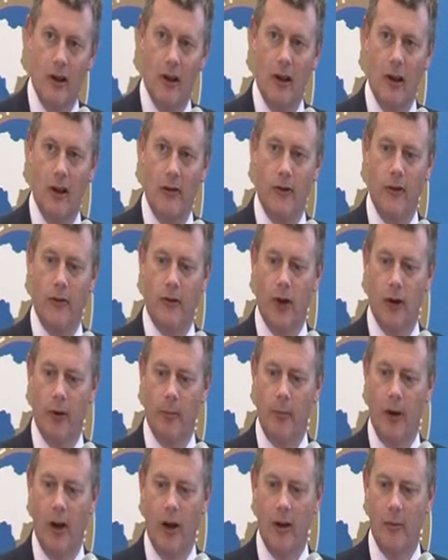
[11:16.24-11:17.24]
if you've
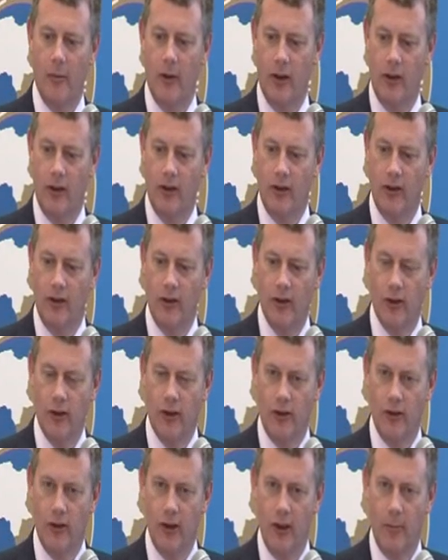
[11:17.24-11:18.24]
got pipelines sitting on the
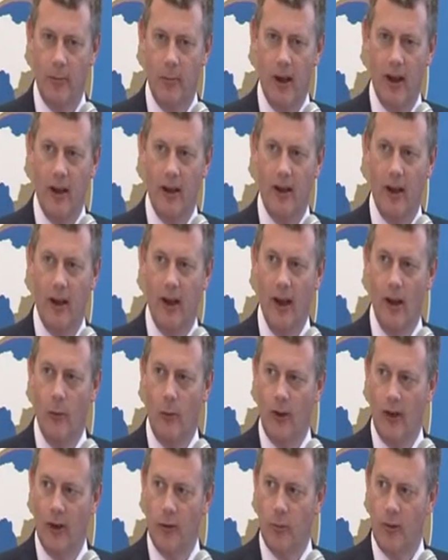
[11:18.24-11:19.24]
seabed
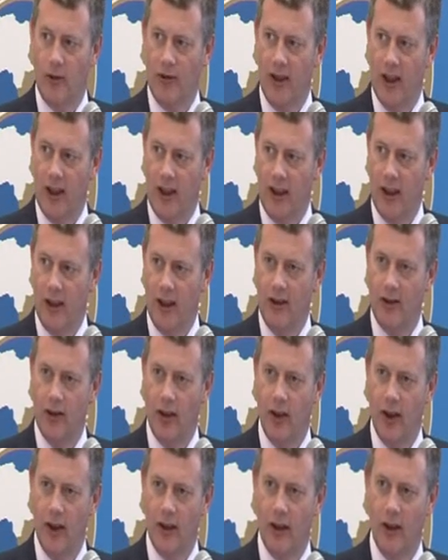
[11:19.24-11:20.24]
where it's particularly
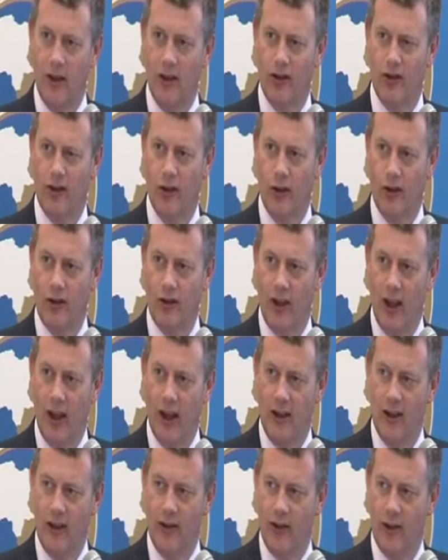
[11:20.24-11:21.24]
tidal and it's on a
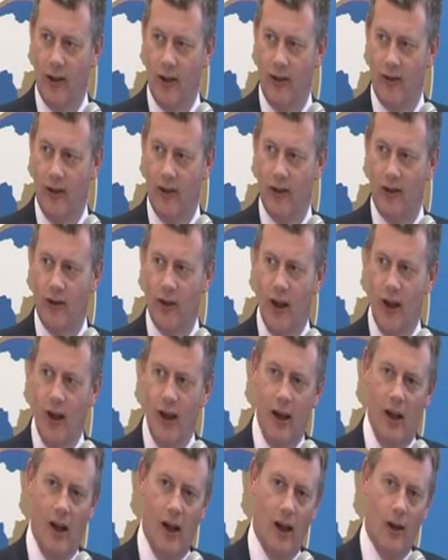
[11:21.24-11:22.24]
sandy surface,
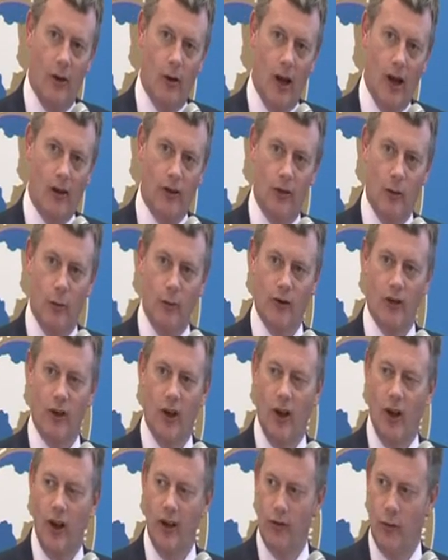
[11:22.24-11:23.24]
as the
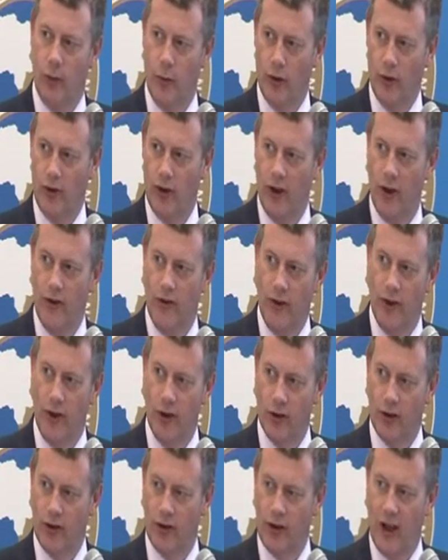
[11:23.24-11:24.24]
tides wash over, you've
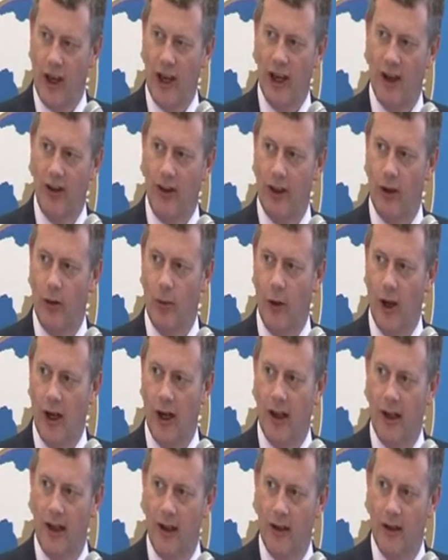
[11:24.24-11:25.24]
got scouring
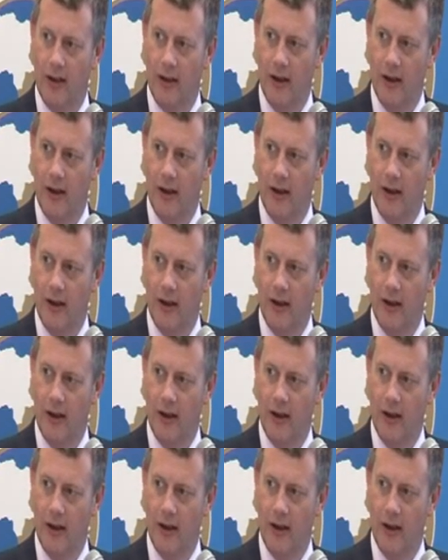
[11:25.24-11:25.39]
away,